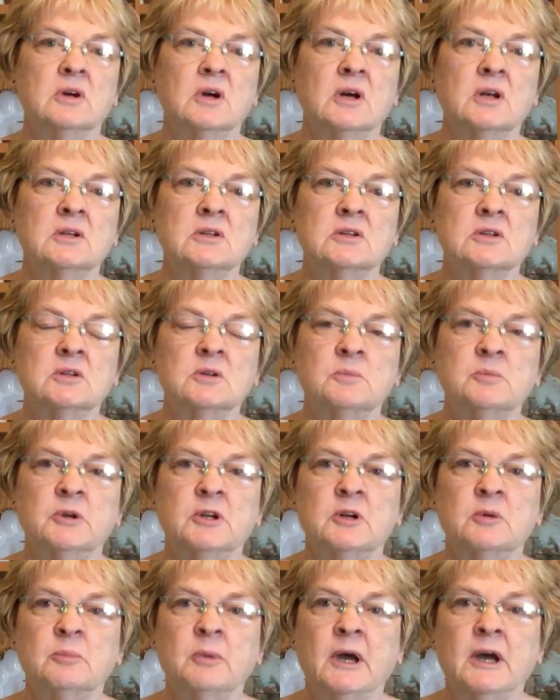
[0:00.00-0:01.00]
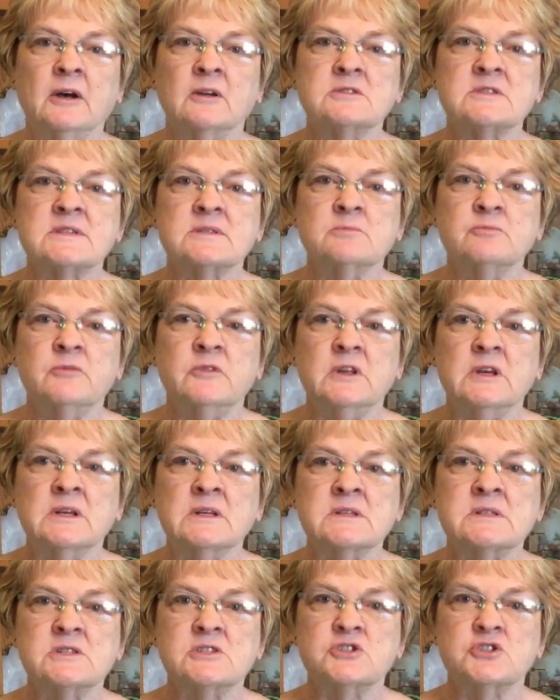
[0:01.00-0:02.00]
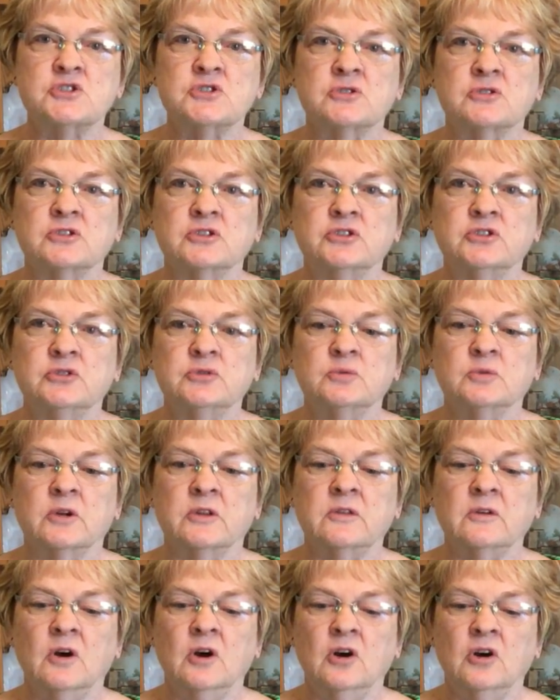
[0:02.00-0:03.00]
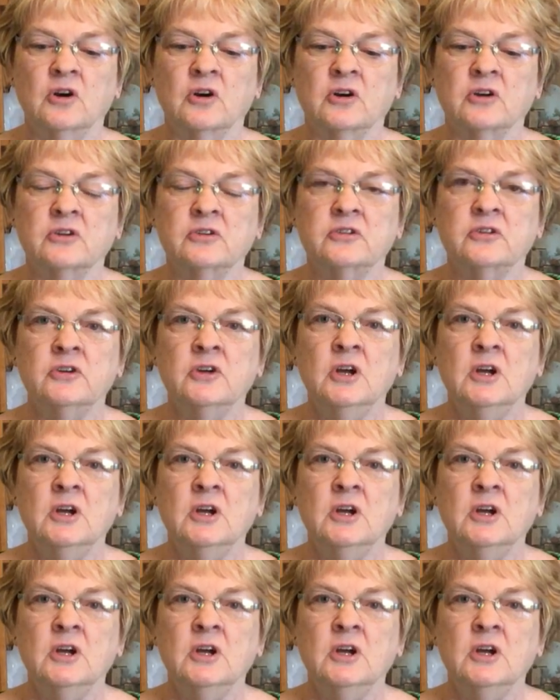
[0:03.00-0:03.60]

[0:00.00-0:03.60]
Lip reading: a little bit about some things that you could do with art.